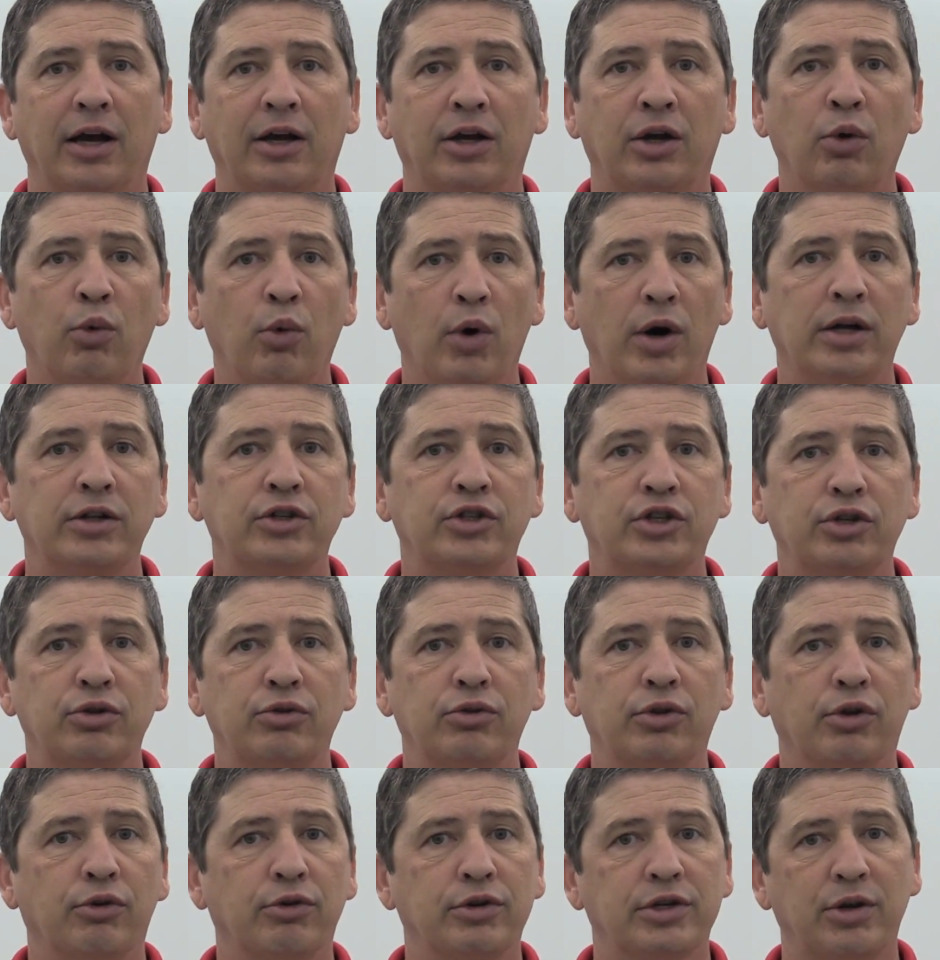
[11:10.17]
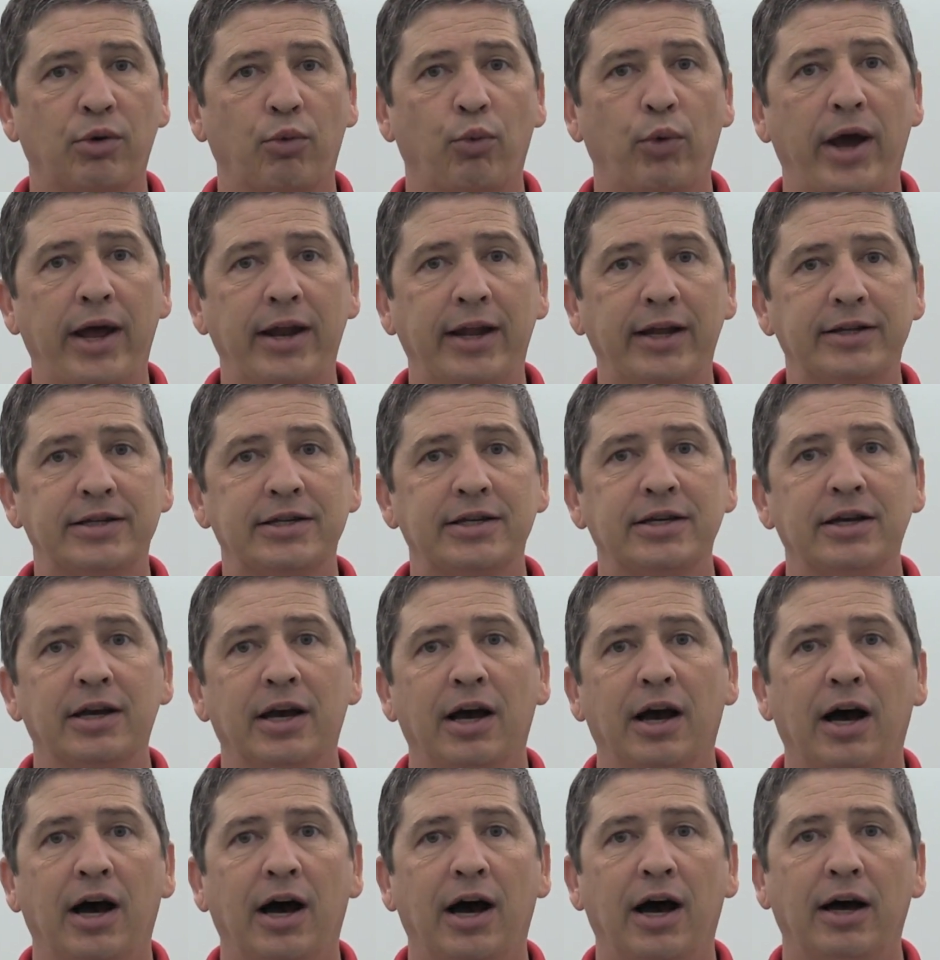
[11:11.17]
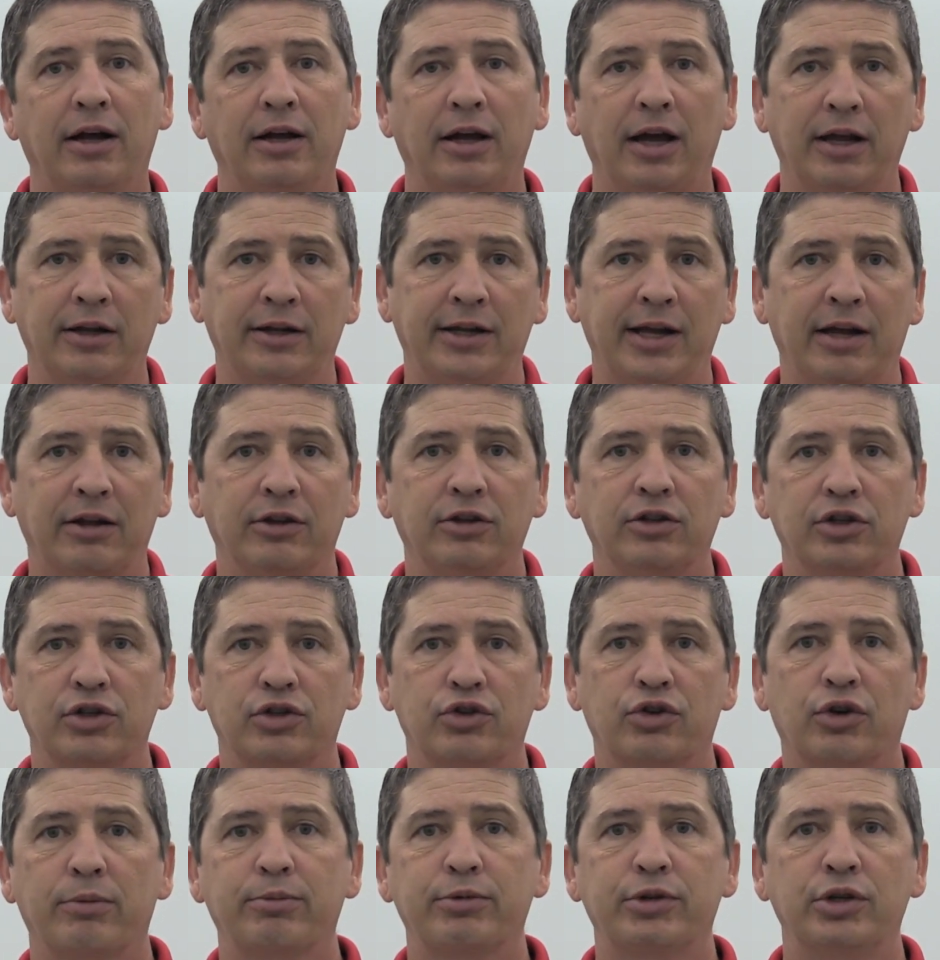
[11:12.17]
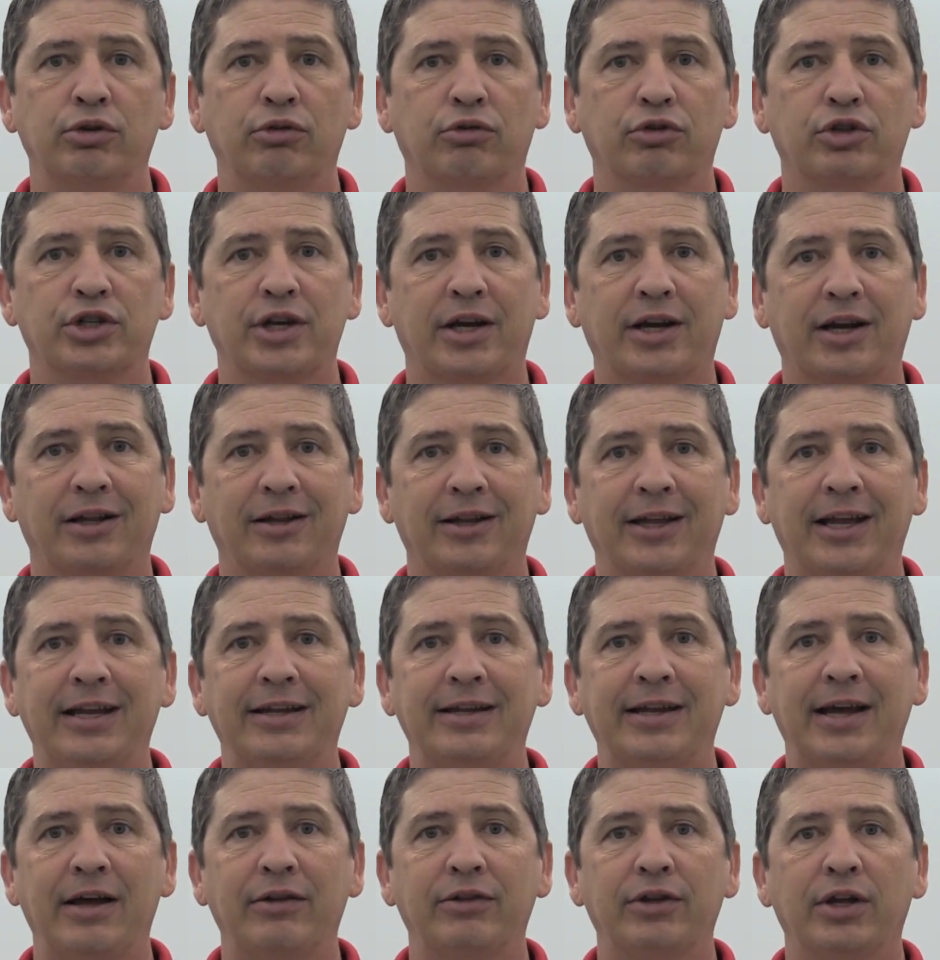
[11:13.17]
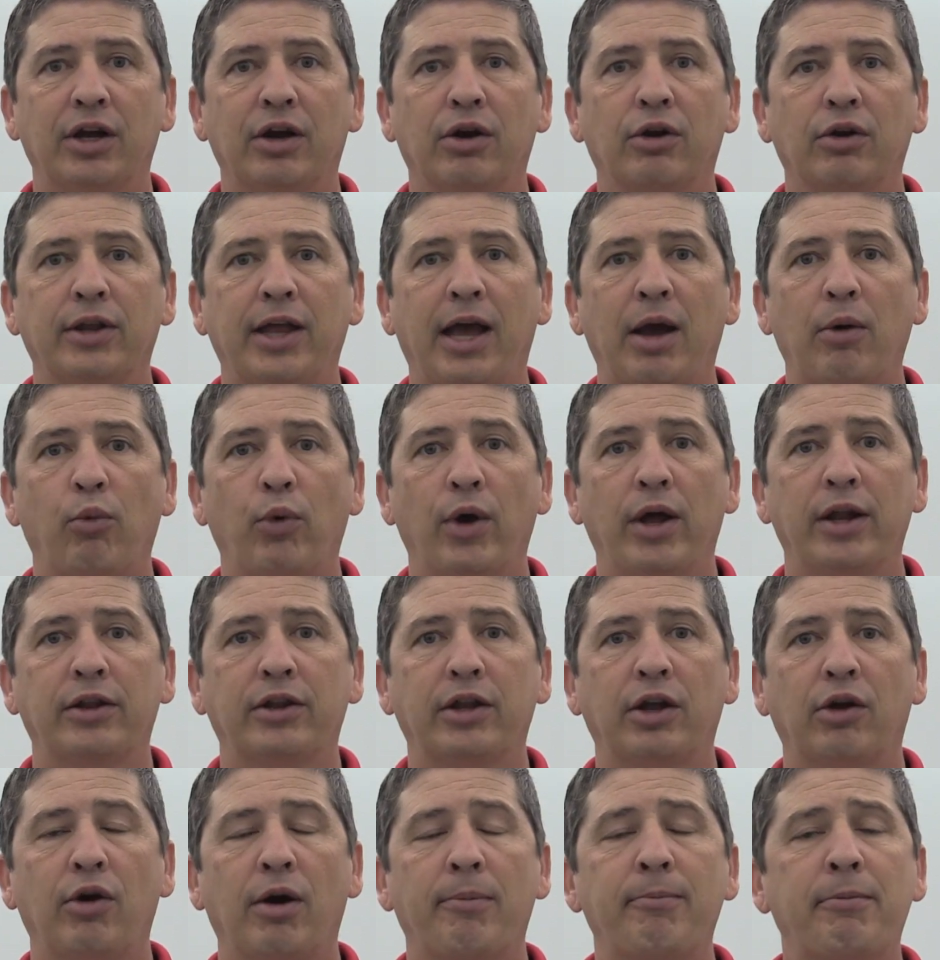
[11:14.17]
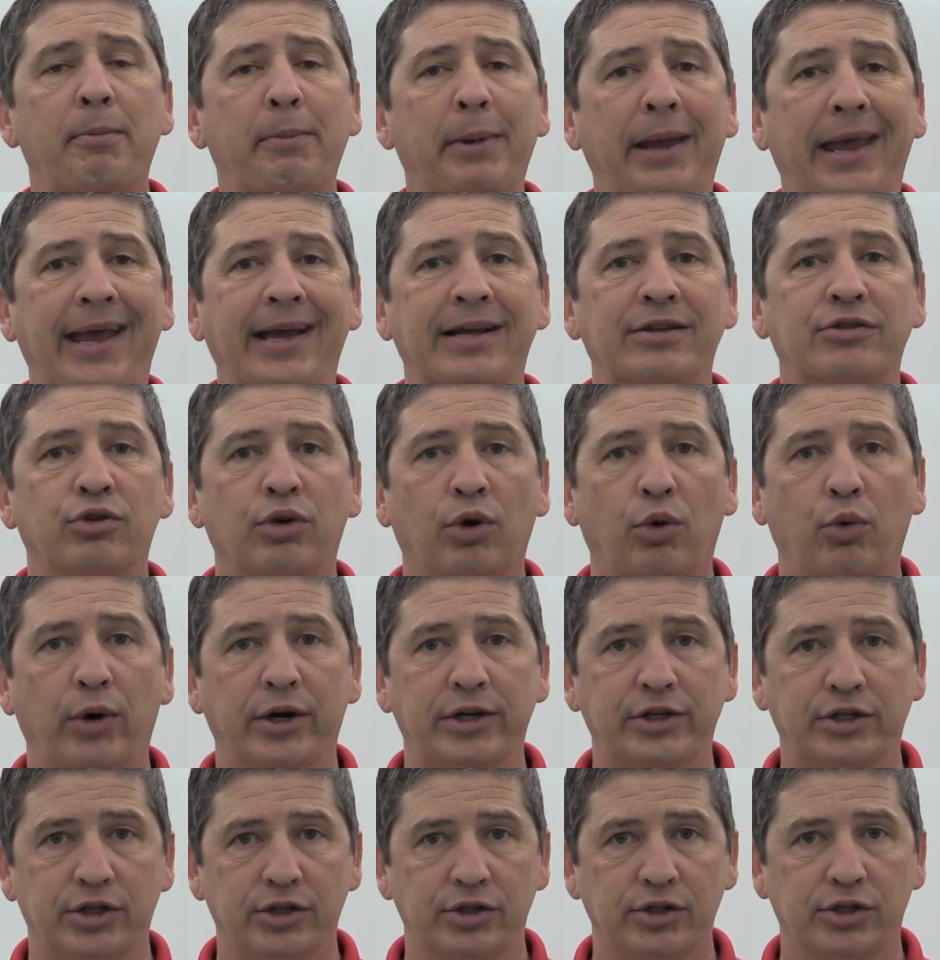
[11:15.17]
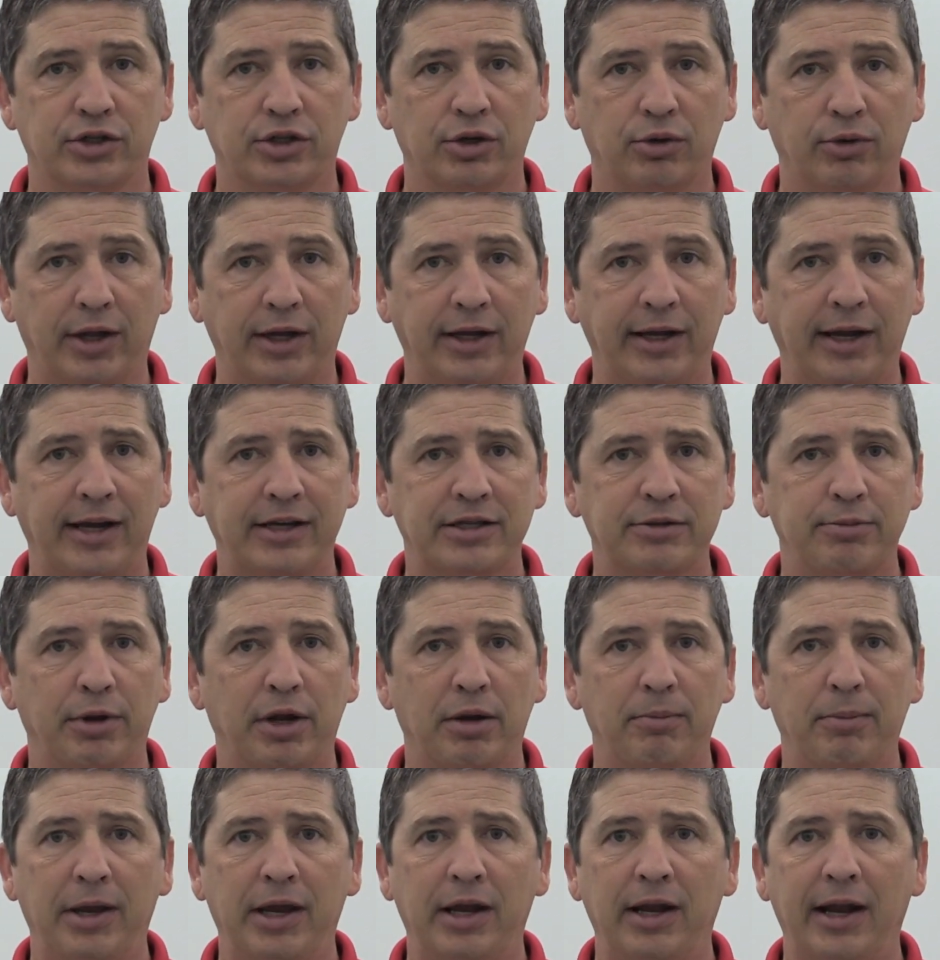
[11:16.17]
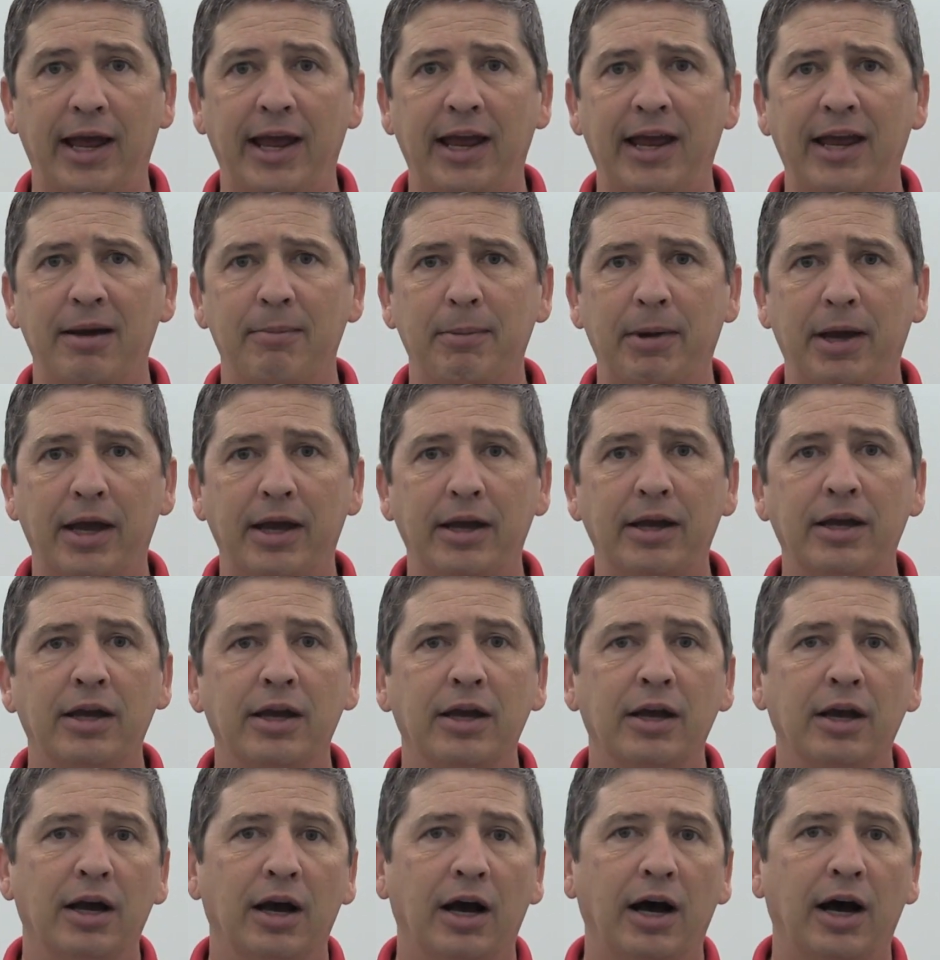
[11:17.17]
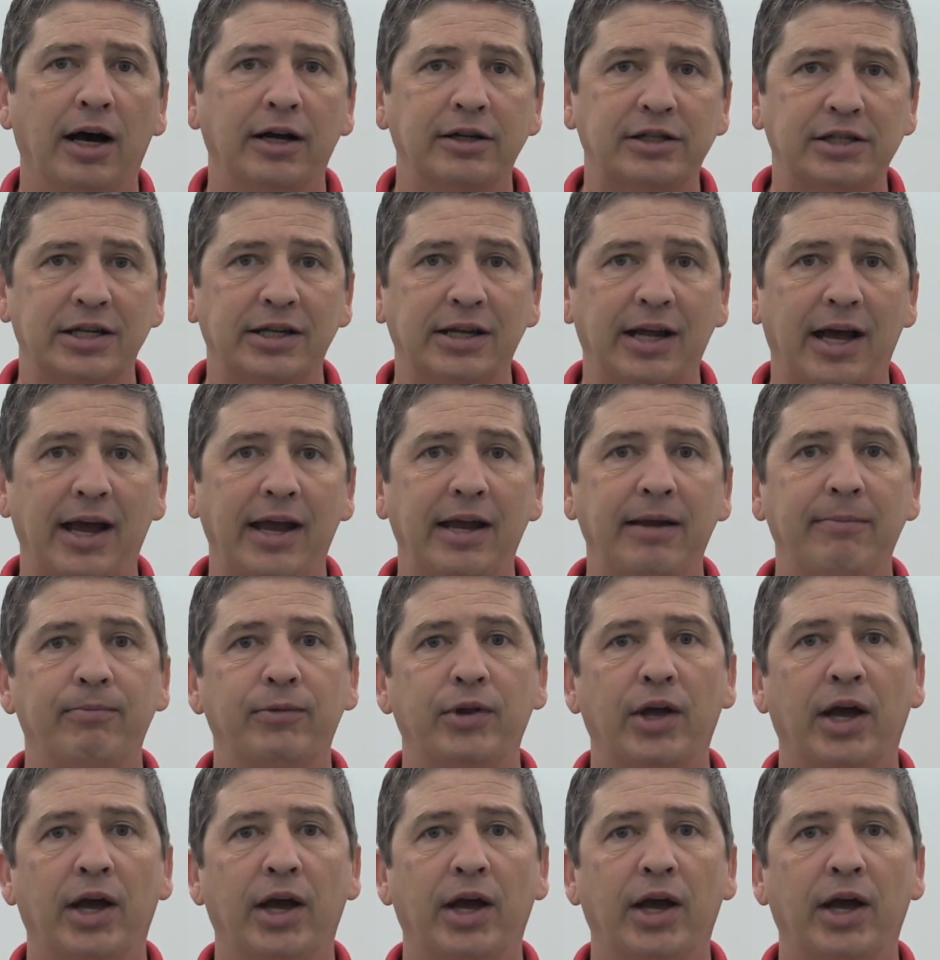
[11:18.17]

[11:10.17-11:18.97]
go on to, there is a Reddit down in the description. You'll check a link down there, that Reddit there. I'm gonna be answering questions. So they asked me to be an AMA tonight.